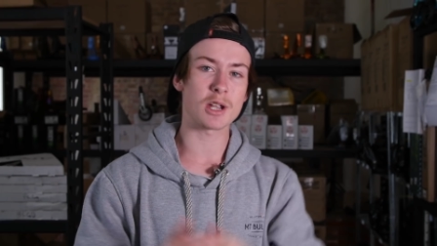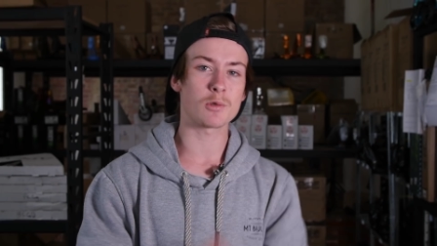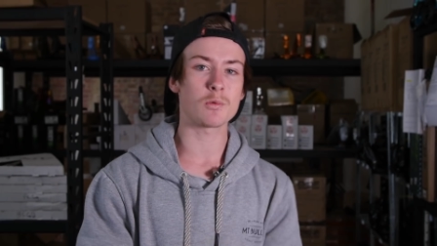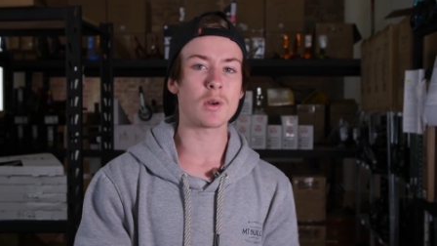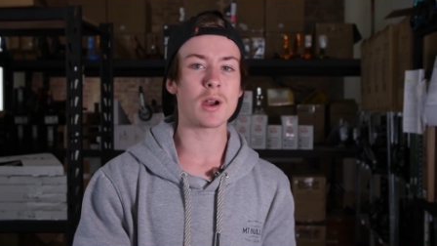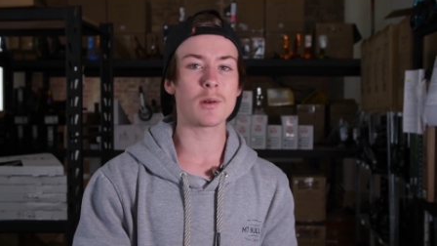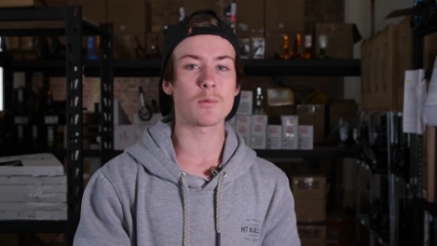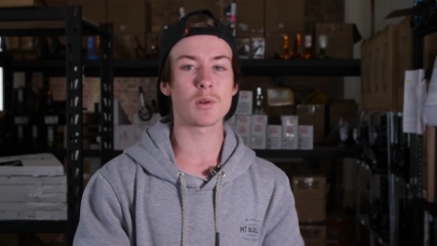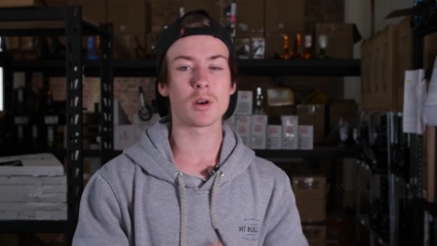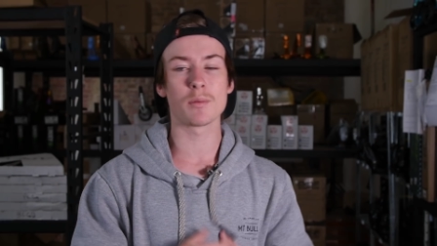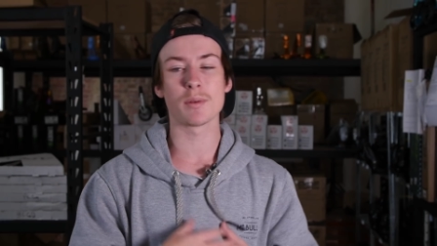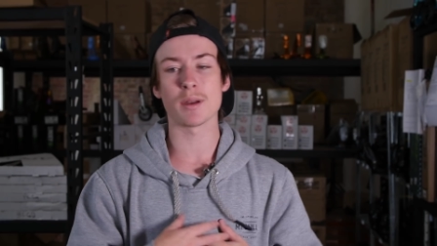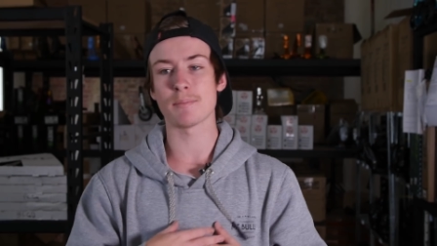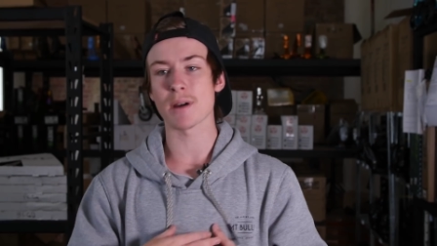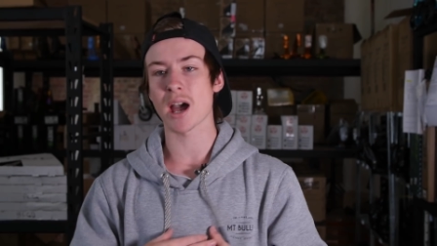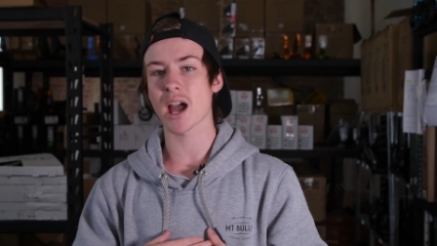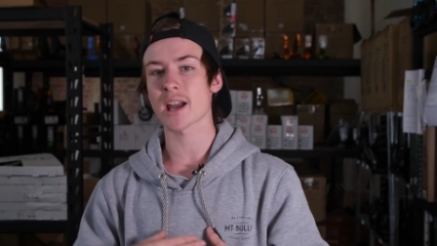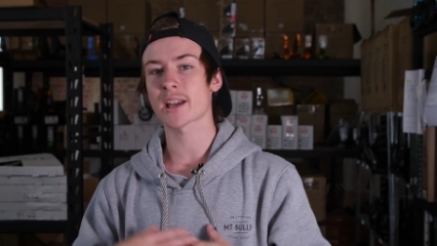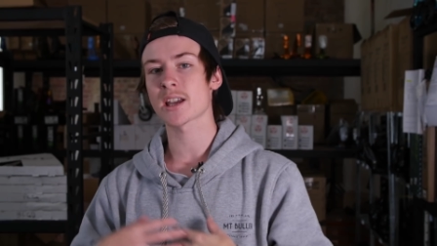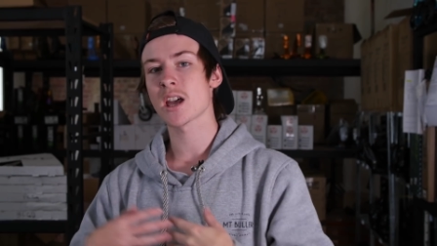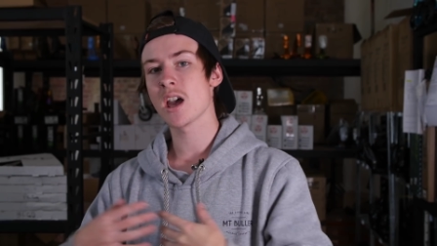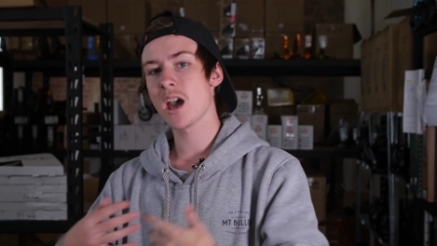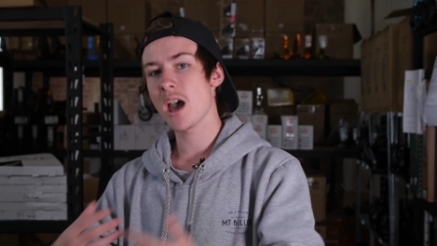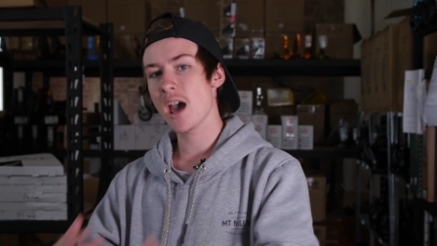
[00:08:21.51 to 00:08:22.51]
where we'll be
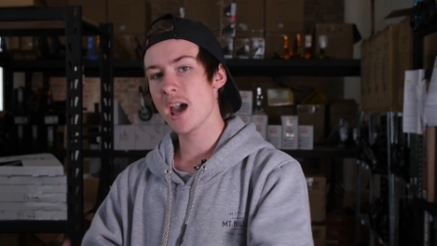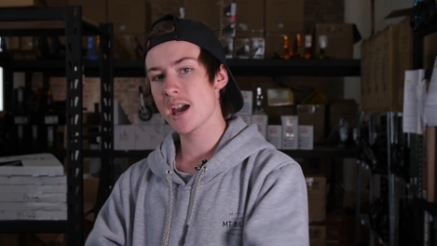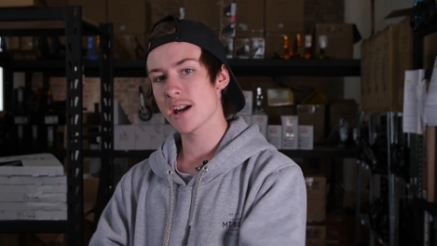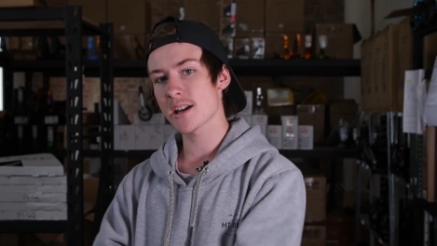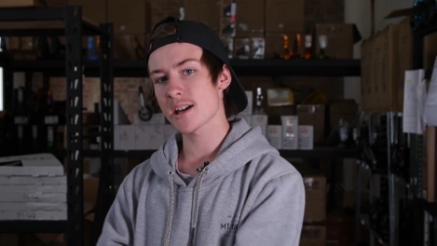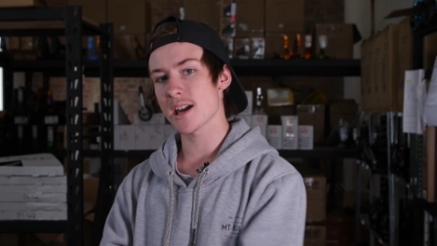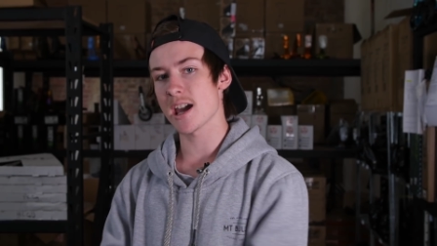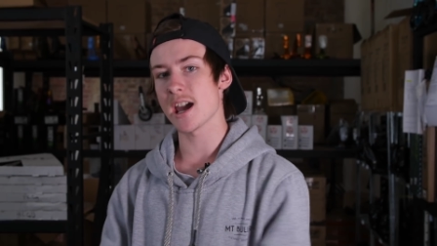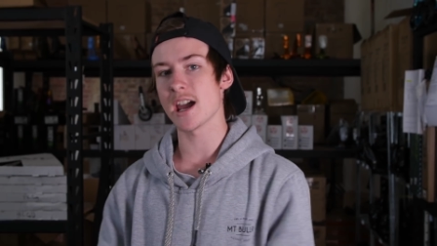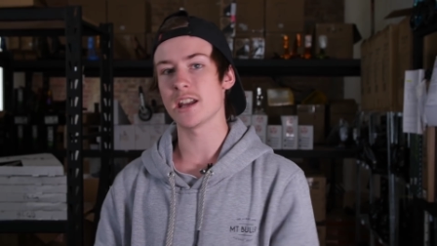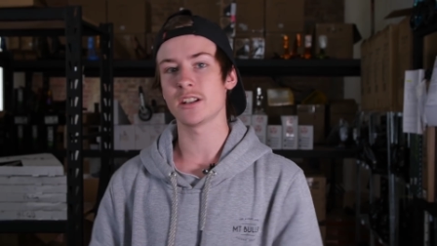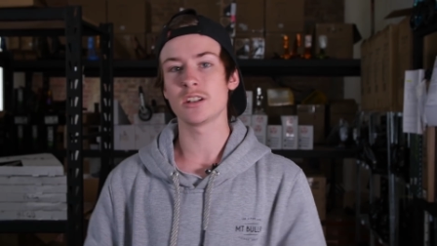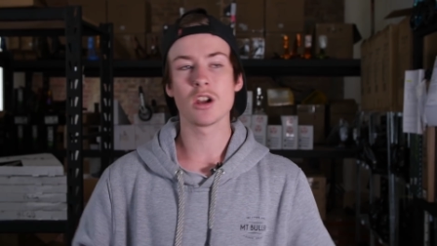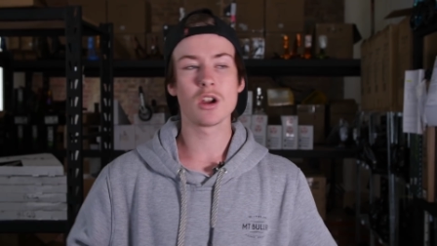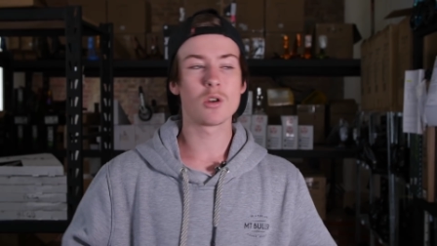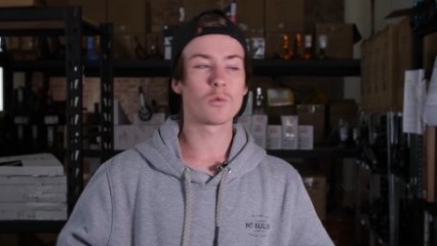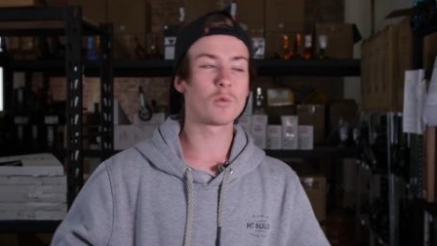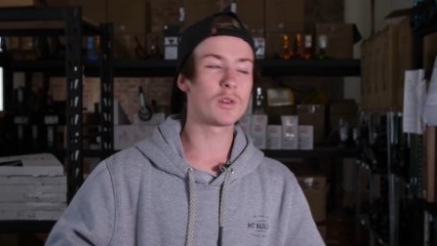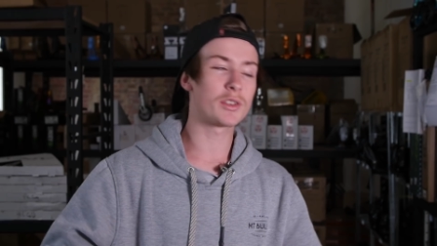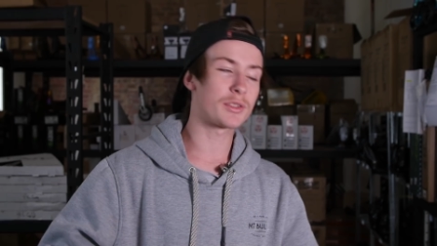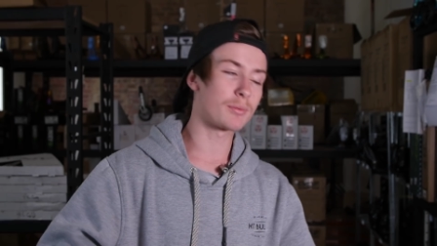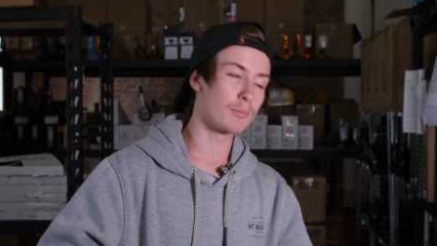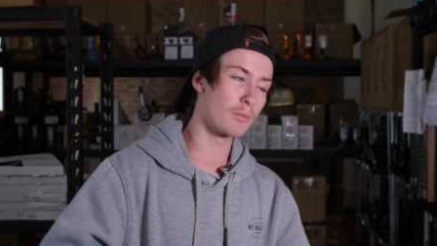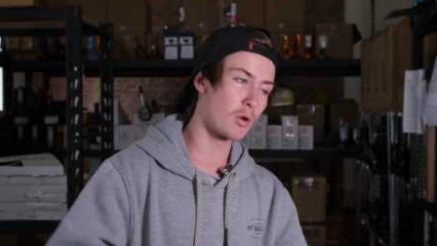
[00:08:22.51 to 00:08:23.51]
back again
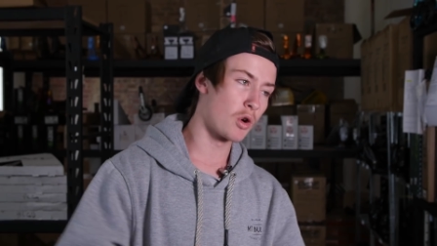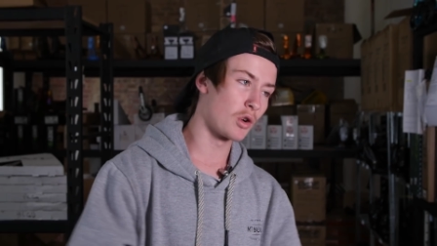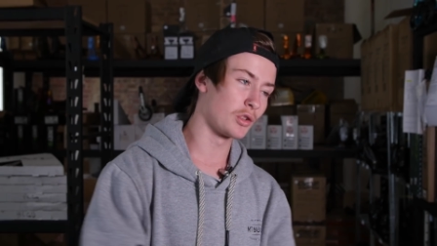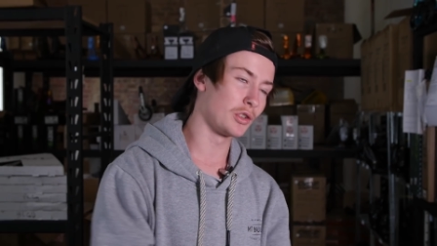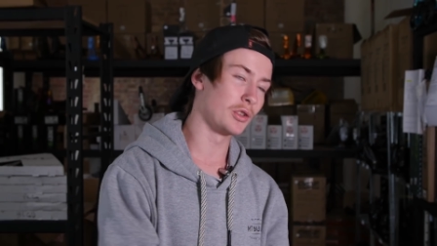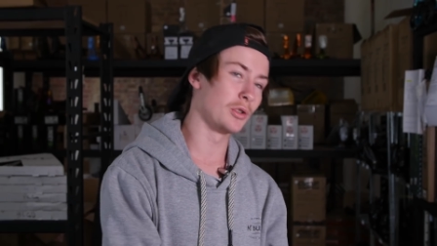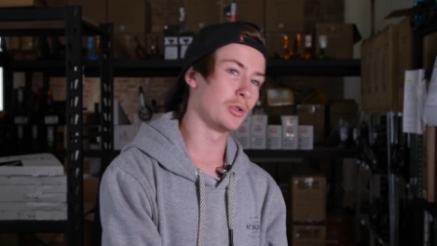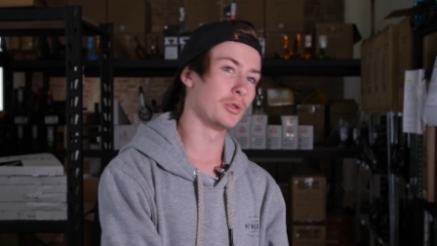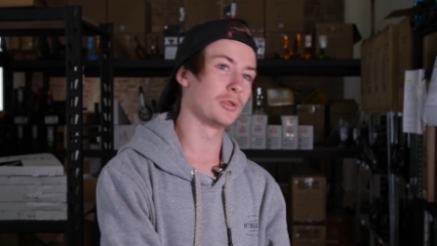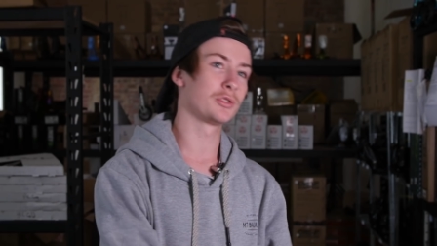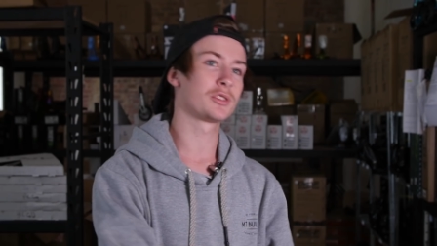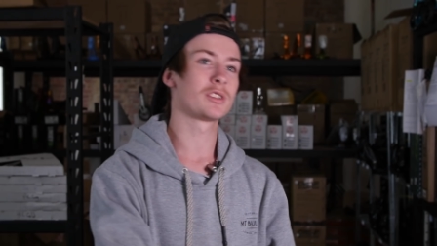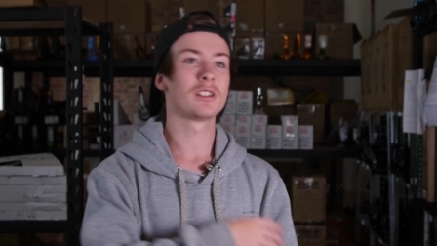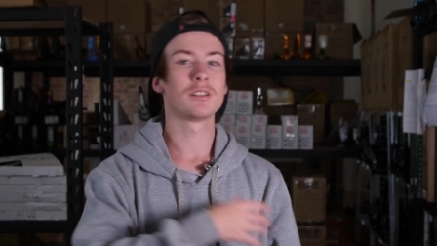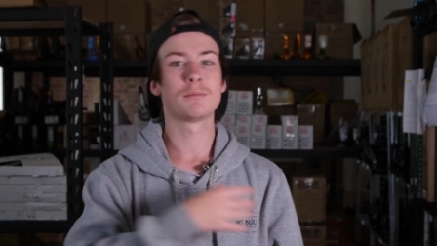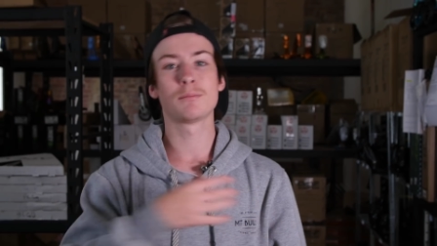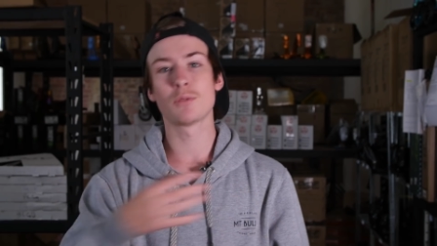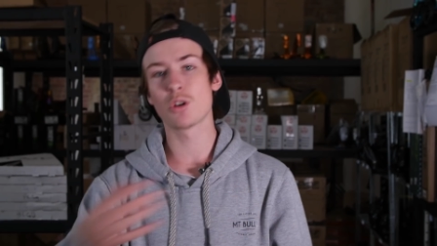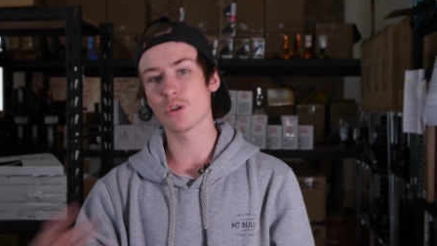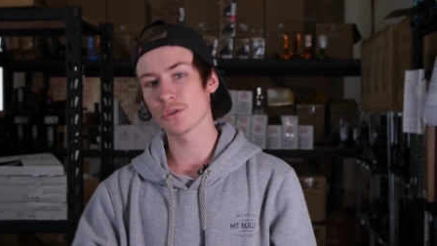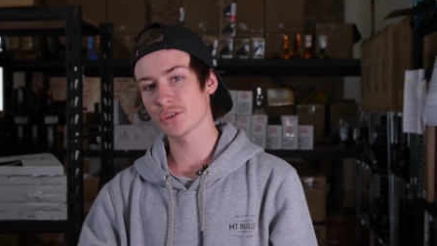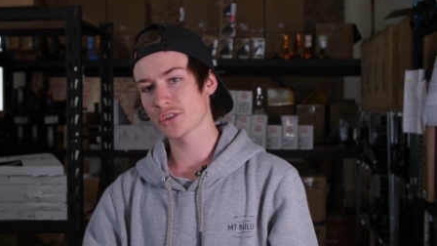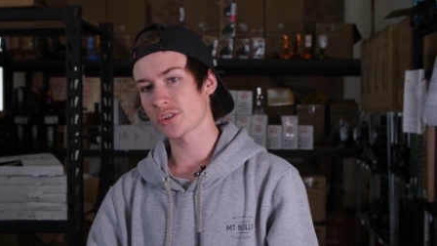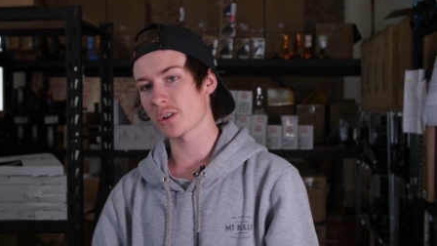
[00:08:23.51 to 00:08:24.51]
with more news,
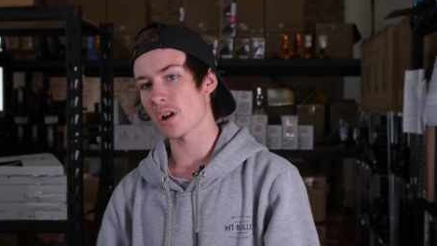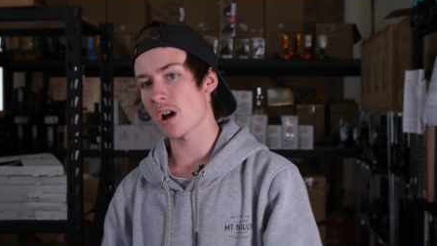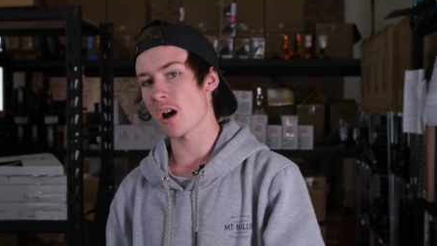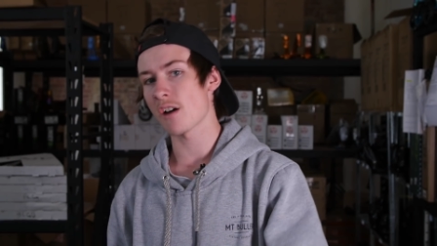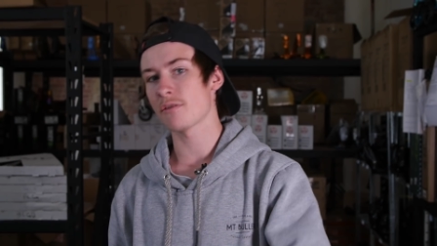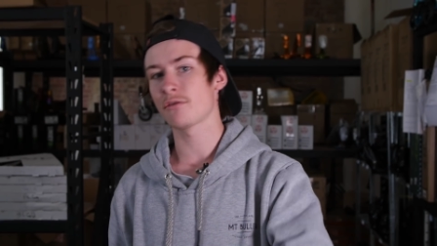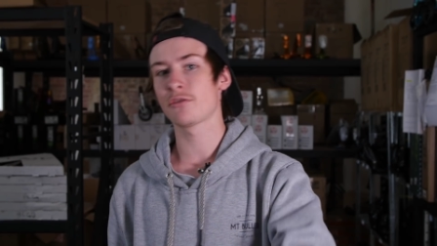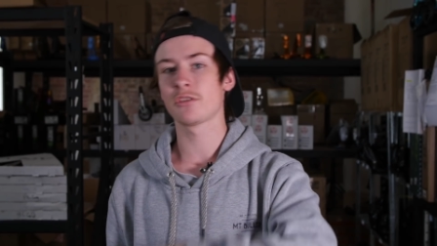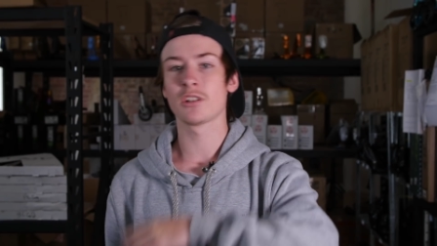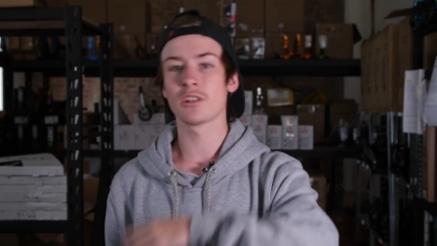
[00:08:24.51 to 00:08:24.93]
more stuff,